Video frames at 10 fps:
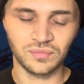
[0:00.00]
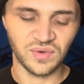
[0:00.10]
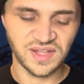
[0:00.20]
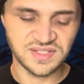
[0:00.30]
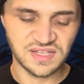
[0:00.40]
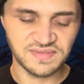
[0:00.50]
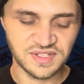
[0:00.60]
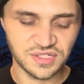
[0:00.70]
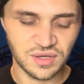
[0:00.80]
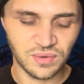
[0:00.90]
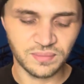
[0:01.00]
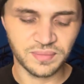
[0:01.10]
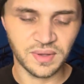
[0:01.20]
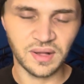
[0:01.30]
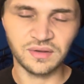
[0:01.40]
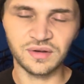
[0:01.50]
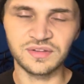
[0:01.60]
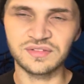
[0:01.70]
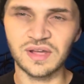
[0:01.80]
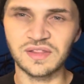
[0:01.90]
a TV show, but you're
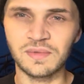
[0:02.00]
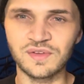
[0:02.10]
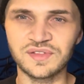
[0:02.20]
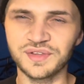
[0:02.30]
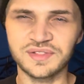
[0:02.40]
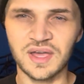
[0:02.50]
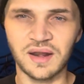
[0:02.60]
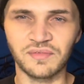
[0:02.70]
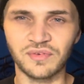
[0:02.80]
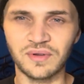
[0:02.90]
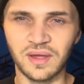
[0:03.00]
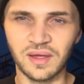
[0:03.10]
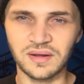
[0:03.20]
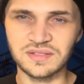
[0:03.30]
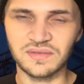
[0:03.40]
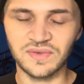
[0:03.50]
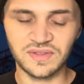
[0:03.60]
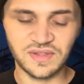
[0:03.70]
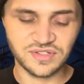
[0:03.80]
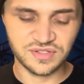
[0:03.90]
just not the most exciting for reality TV. And
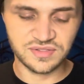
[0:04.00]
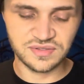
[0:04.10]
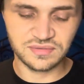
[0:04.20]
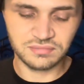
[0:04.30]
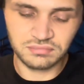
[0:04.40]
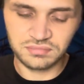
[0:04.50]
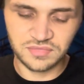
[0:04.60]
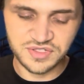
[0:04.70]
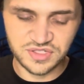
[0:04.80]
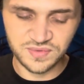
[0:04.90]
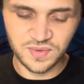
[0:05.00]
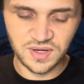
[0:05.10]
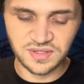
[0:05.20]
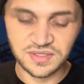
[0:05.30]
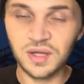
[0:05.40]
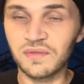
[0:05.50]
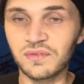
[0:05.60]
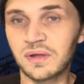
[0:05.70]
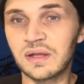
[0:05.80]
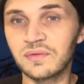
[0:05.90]
that's just that's just what it is. Could have
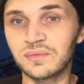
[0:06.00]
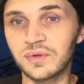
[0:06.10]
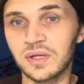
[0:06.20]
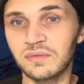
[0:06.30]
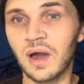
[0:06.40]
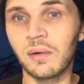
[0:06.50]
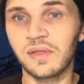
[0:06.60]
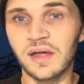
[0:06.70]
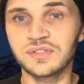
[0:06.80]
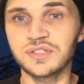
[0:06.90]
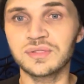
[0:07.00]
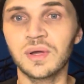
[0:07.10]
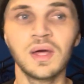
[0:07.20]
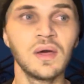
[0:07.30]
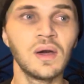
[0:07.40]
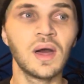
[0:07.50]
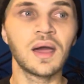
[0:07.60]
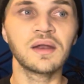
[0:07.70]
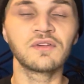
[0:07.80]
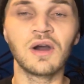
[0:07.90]
could have could have gone without you. I
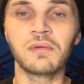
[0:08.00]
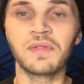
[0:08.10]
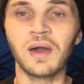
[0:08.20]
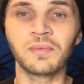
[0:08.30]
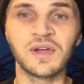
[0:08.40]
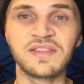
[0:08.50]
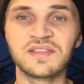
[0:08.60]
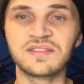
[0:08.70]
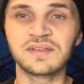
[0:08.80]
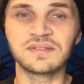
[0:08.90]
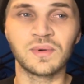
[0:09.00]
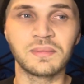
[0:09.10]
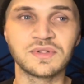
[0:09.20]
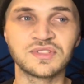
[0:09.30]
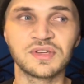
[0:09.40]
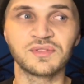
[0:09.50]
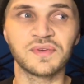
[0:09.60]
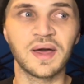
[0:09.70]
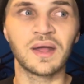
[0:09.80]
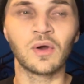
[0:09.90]
could have gone without Brie. This season would have been just
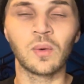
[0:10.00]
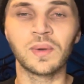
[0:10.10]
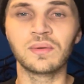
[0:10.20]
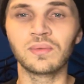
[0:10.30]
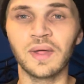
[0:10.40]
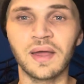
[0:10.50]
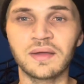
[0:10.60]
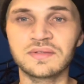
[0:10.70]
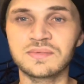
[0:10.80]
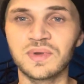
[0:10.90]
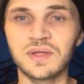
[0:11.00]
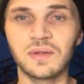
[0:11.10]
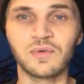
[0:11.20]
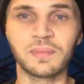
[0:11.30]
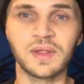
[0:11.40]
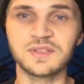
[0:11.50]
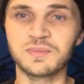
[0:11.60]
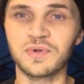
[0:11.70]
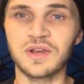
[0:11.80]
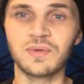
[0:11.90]
fine. Or we like we could have replaced
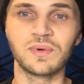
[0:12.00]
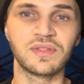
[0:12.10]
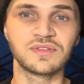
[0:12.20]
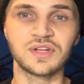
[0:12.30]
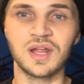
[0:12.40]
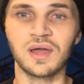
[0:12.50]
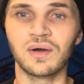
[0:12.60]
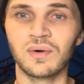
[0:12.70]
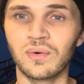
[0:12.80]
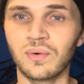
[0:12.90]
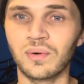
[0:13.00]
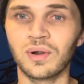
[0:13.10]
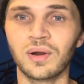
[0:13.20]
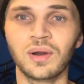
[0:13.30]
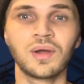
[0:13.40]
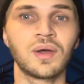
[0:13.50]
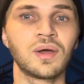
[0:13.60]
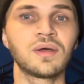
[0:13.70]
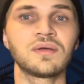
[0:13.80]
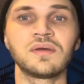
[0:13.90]
Brie with Janelle, or
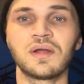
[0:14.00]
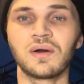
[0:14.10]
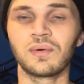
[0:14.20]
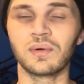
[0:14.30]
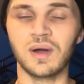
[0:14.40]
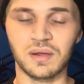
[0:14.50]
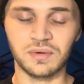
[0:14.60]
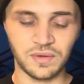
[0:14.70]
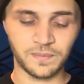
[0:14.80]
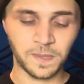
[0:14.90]
you know, I don't know.